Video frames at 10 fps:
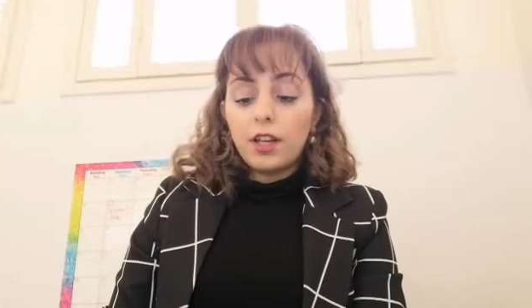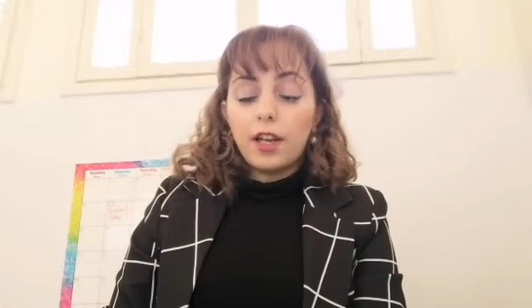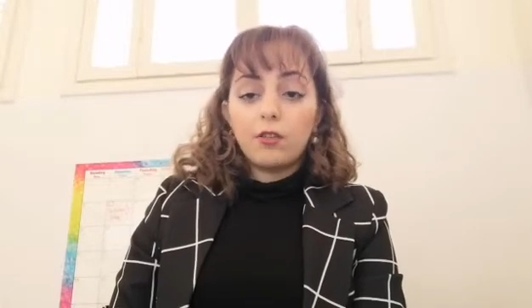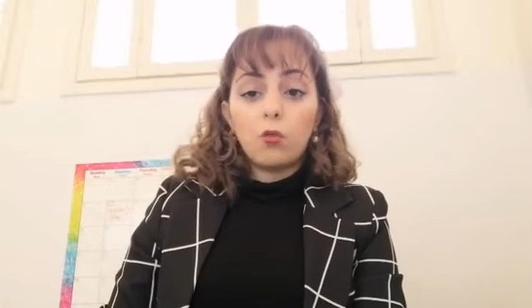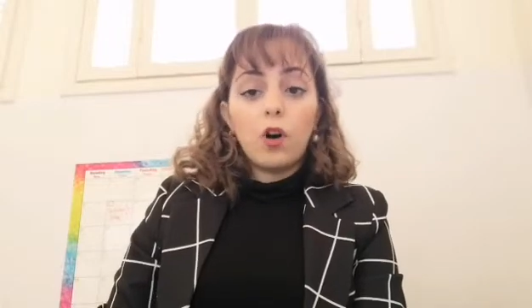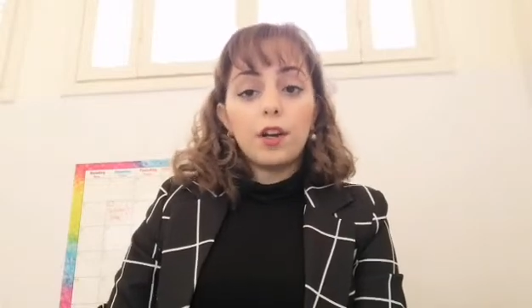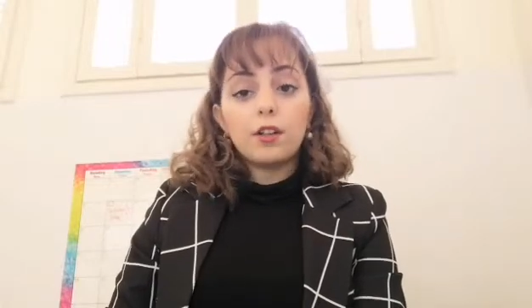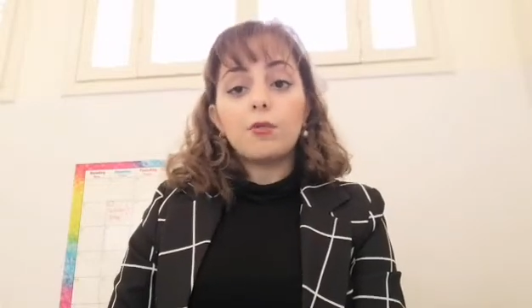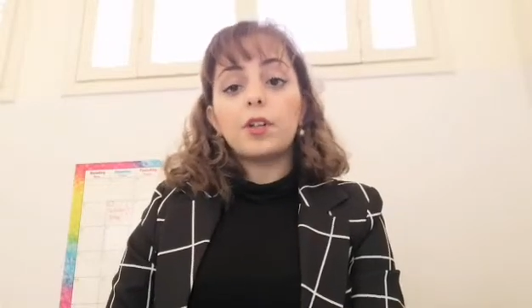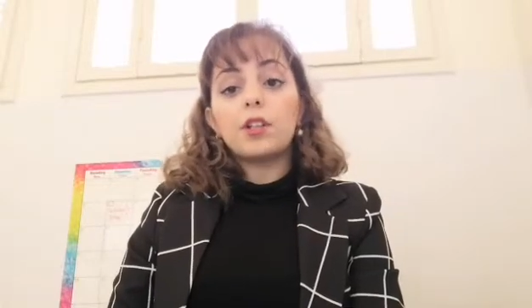And why
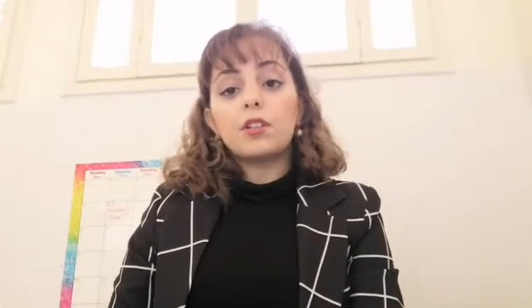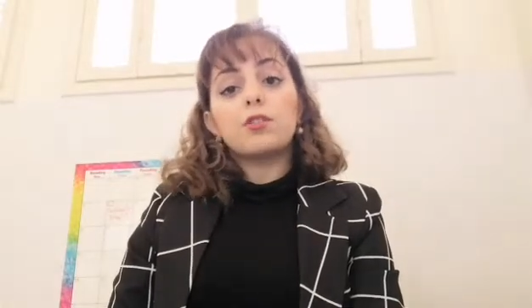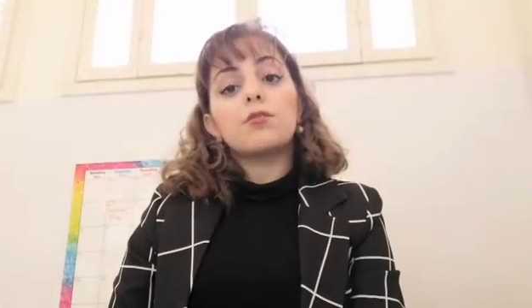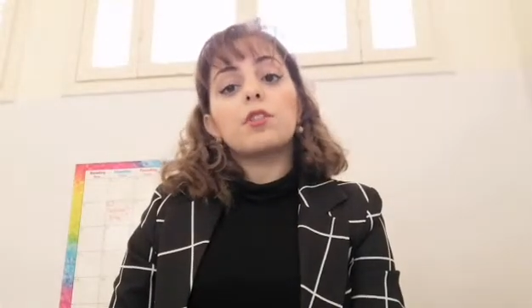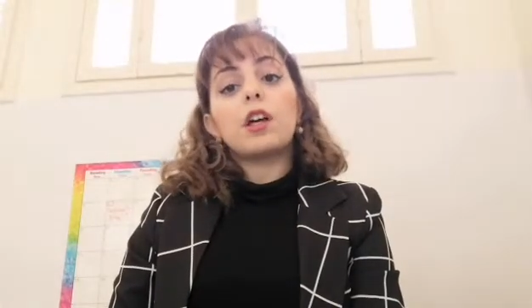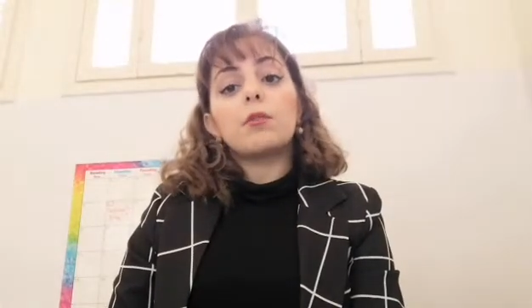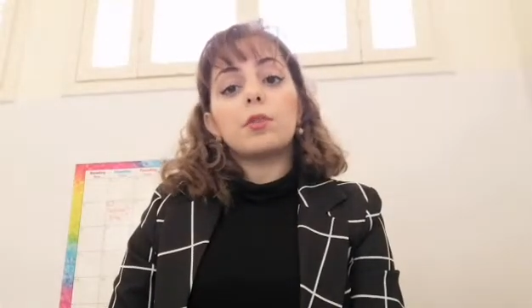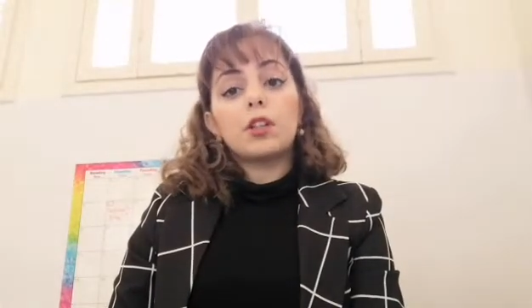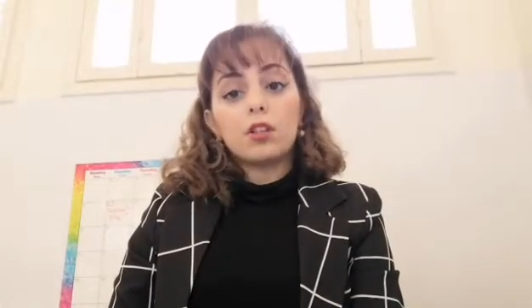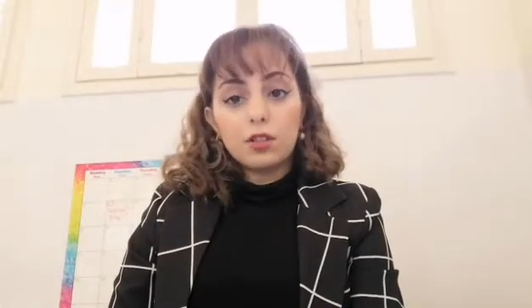are we going to do that?
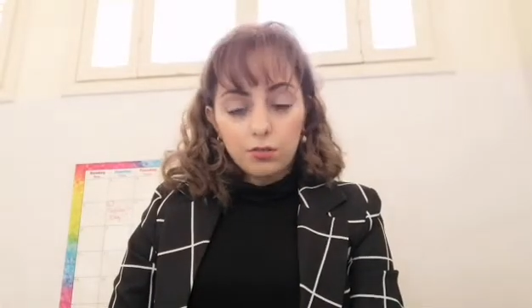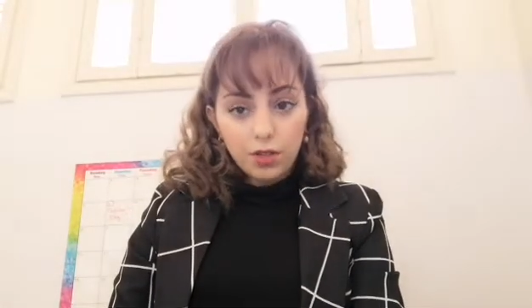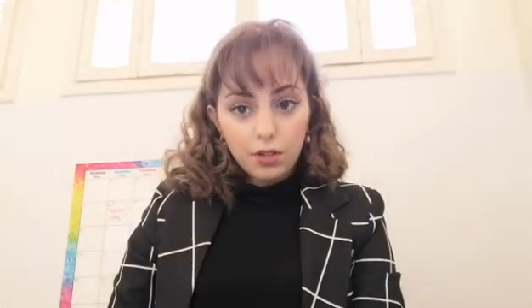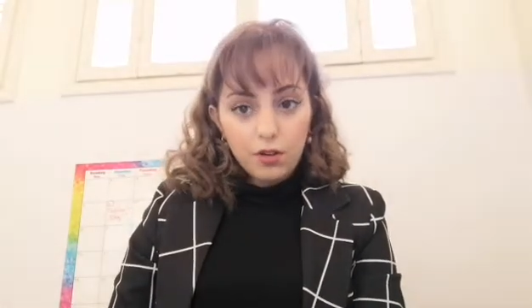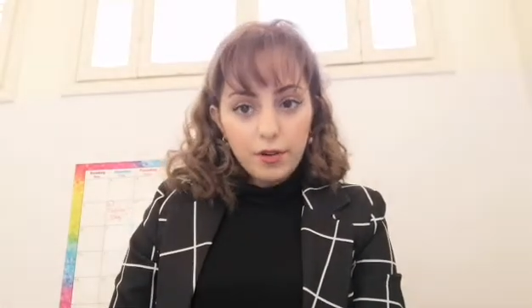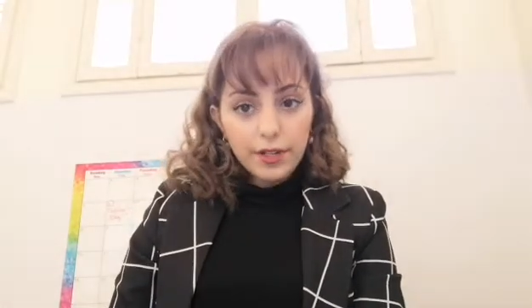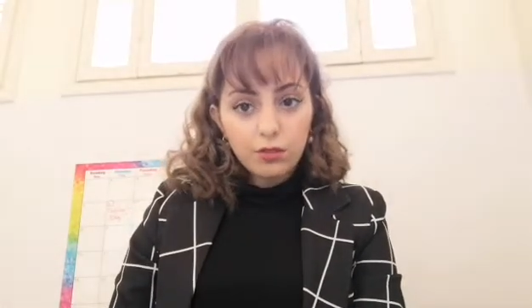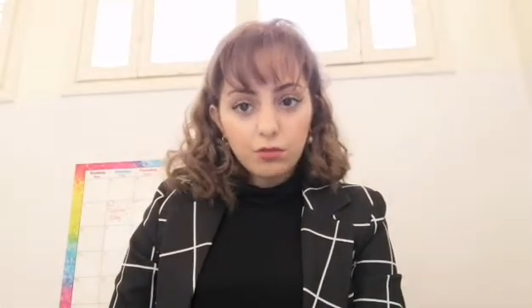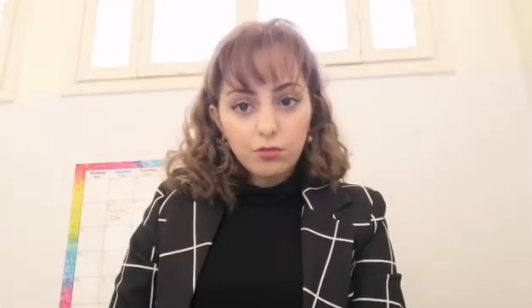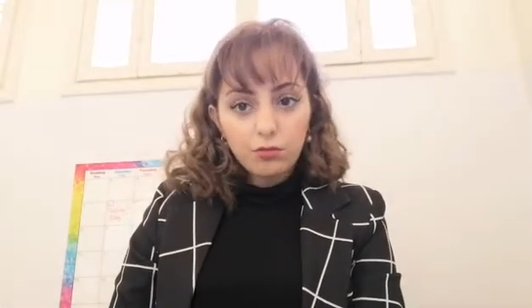Because we are going
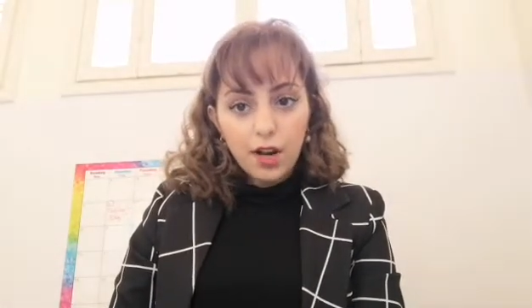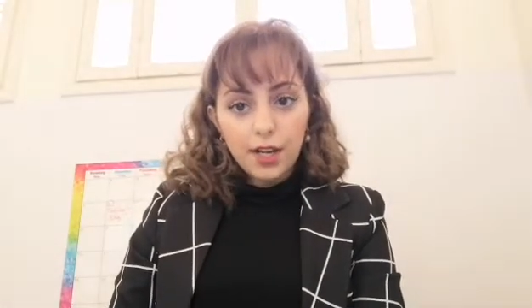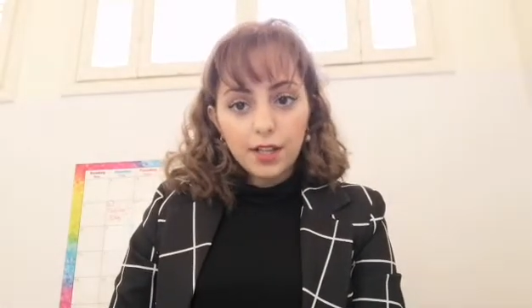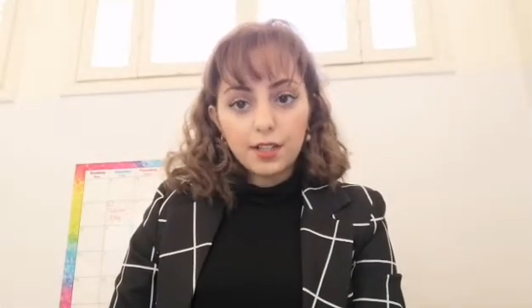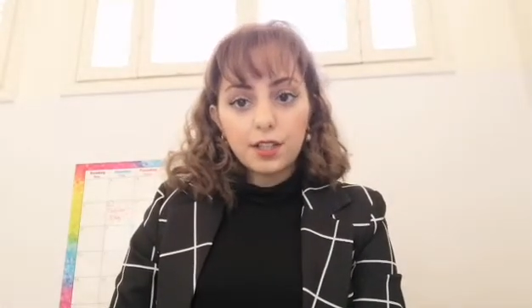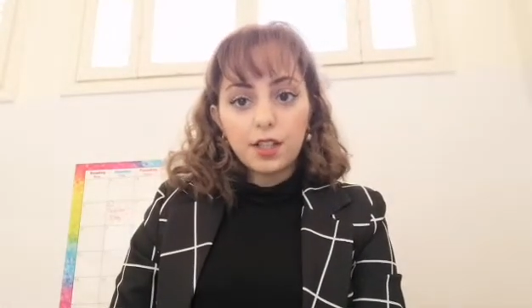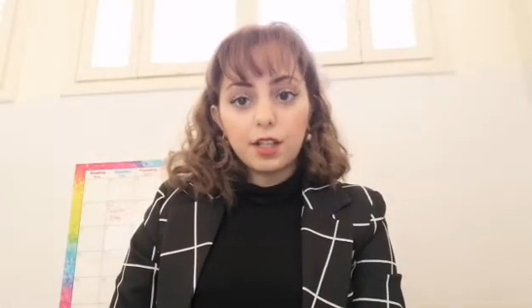to write